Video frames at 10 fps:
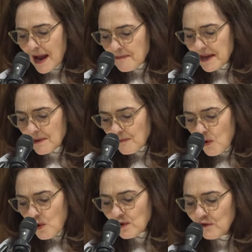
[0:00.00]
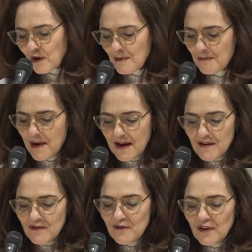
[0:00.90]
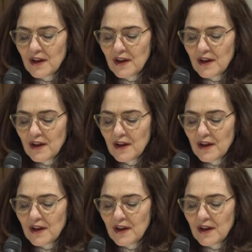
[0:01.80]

by being born from above